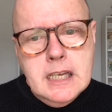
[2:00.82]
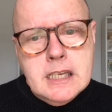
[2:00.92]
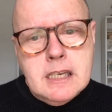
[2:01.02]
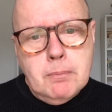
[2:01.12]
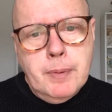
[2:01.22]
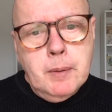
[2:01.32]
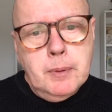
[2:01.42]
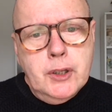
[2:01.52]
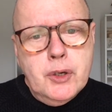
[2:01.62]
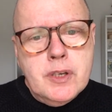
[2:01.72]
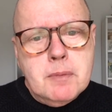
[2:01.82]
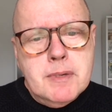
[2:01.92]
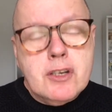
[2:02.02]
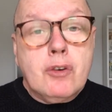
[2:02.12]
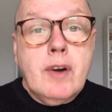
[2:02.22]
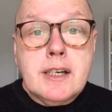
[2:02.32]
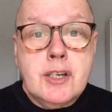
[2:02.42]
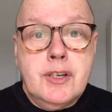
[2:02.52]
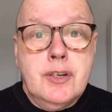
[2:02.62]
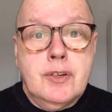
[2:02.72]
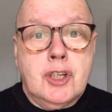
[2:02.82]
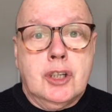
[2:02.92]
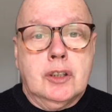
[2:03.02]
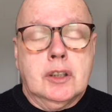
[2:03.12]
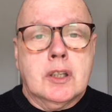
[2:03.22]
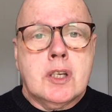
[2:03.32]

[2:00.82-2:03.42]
Some people use them as a gratitude journal.